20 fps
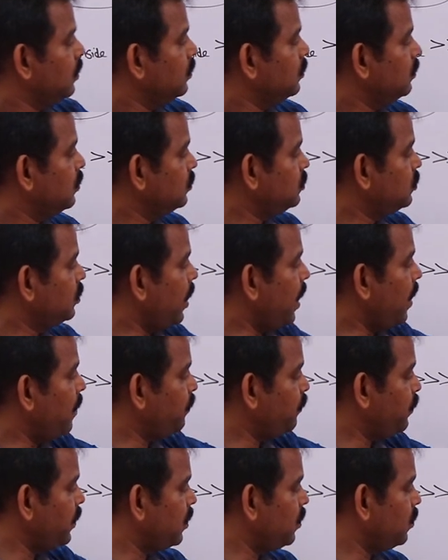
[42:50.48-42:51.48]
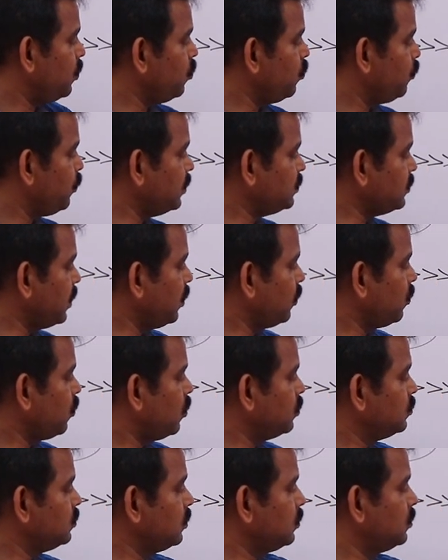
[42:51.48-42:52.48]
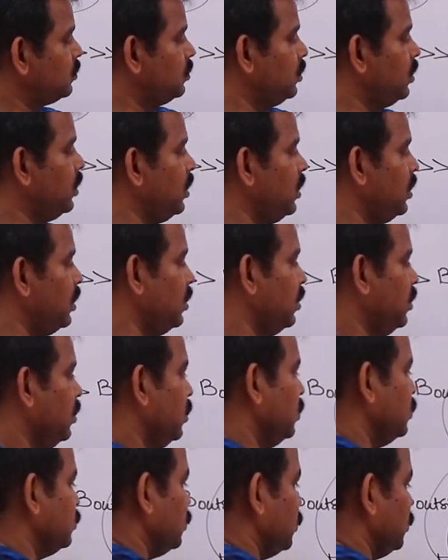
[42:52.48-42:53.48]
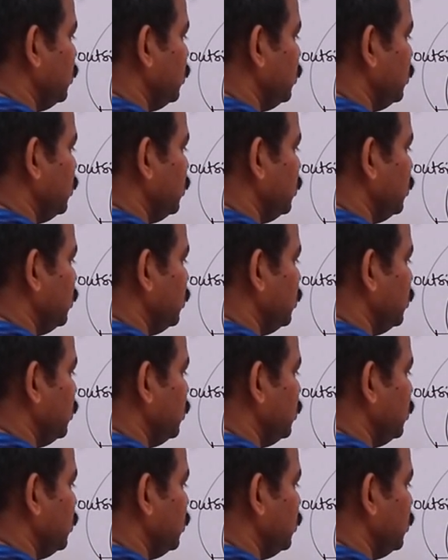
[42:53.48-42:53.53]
this Amperean loop is enclosing 3. So